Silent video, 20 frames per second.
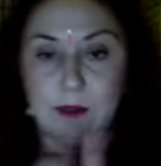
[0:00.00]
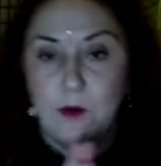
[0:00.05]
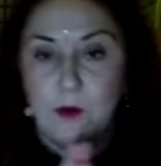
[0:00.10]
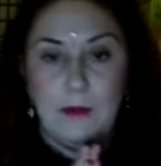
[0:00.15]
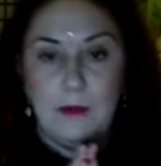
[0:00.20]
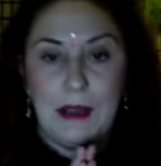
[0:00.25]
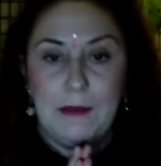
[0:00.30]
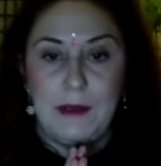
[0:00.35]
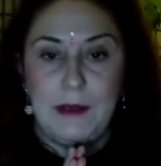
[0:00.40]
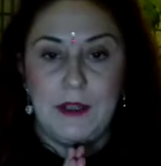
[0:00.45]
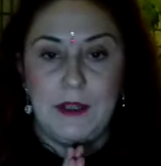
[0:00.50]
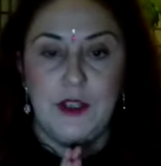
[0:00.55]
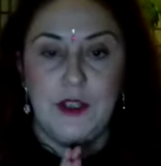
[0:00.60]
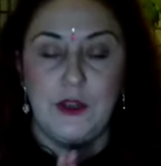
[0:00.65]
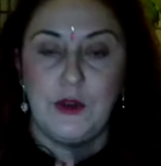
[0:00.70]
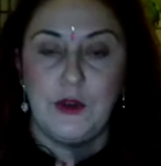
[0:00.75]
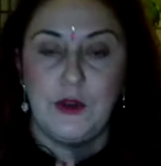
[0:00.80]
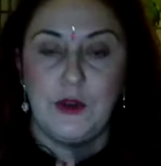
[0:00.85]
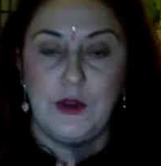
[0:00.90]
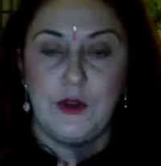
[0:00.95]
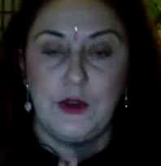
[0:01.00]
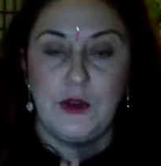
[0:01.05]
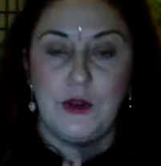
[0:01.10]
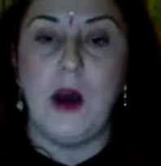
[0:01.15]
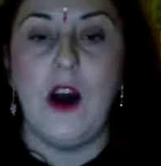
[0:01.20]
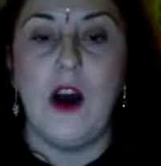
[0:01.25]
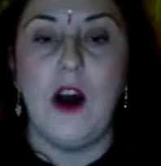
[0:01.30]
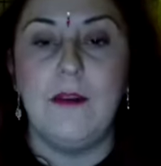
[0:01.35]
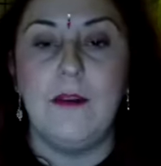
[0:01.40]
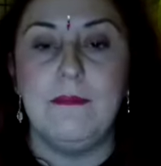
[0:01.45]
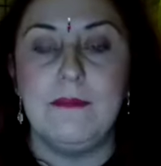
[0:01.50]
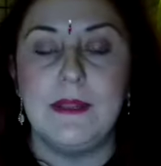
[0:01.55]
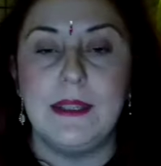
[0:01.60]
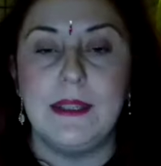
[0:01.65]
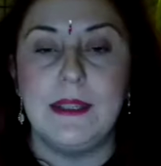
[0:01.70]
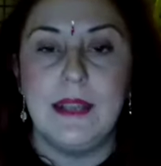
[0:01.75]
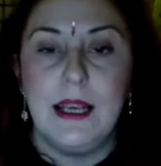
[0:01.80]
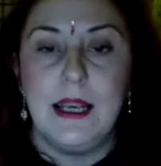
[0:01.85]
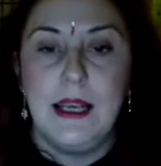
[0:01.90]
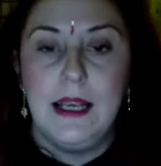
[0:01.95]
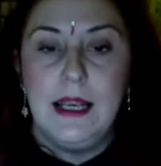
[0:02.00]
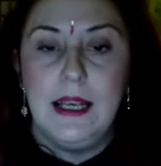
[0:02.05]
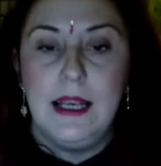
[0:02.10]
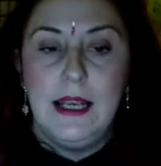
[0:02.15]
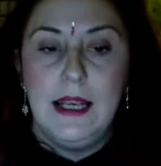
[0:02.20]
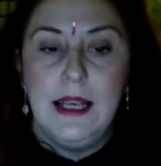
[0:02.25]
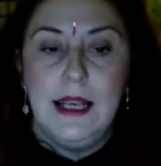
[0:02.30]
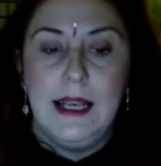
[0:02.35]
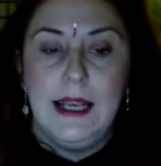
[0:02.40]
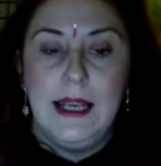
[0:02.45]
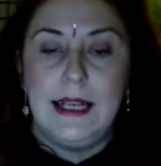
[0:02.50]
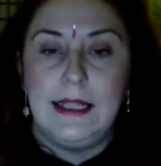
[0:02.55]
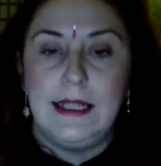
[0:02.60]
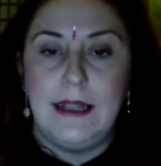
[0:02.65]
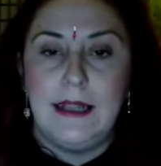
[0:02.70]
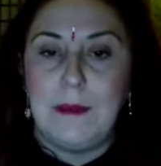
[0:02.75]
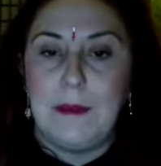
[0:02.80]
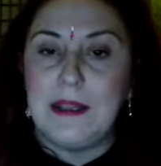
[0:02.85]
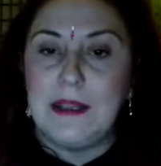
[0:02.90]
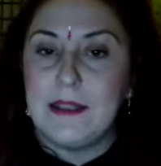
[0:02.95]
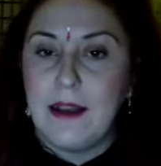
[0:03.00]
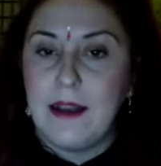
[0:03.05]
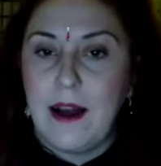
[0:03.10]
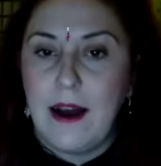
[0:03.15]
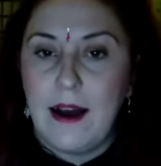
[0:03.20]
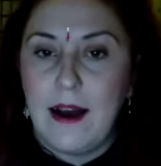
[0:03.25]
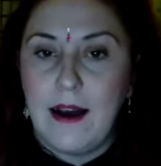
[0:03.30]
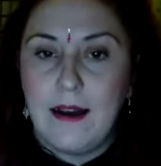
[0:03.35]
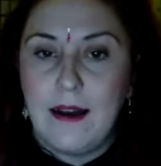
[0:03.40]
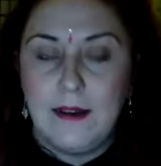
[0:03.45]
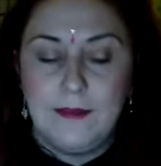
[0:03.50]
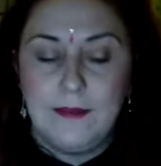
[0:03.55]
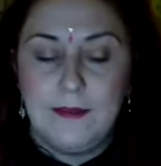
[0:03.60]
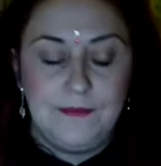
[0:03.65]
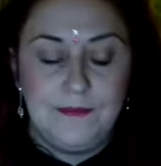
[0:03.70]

or maybe to join the palms in Namaskar.